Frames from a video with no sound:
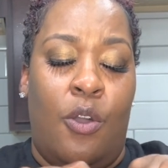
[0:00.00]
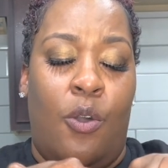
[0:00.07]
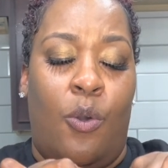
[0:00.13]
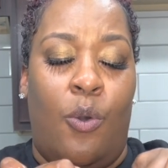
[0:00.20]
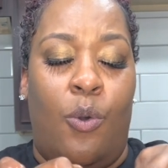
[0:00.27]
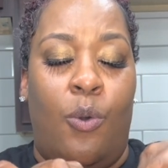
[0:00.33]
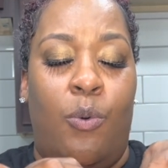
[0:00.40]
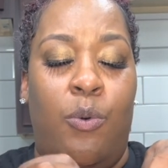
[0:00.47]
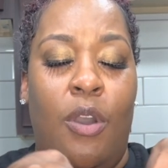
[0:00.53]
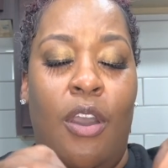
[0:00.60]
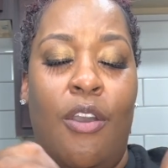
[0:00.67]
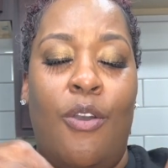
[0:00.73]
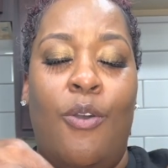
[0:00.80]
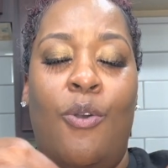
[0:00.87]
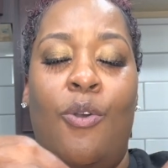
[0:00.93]

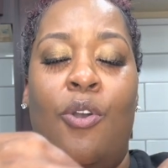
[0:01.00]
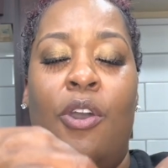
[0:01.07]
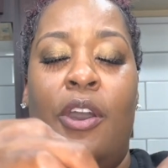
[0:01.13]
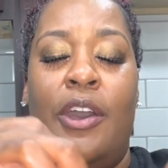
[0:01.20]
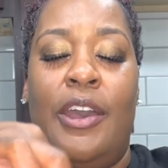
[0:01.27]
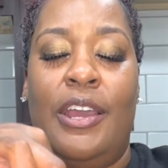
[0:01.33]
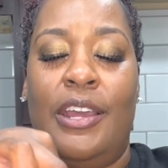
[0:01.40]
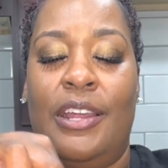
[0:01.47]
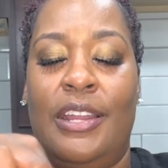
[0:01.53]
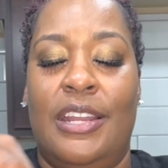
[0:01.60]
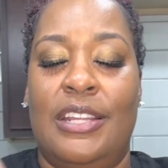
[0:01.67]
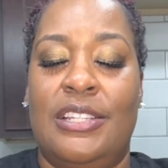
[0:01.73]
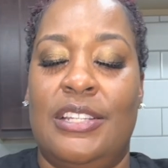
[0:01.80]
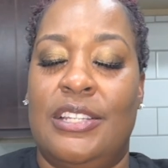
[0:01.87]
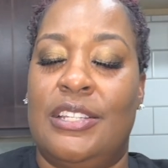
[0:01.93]
Woo!
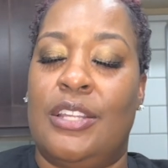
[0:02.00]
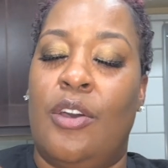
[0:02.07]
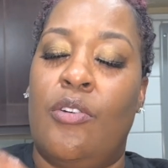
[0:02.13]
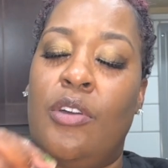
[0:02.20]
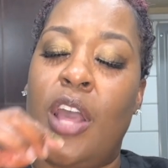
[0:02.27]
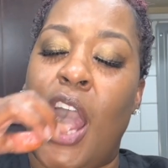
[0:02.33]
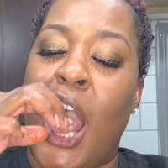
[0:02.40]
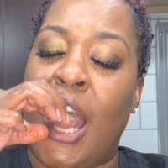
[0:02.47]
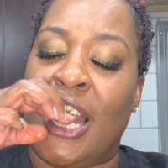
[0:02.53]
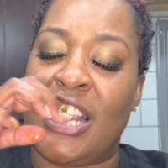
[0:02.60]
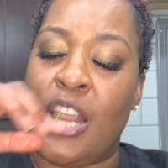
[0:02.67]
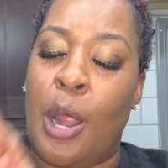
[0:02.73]
This is so good.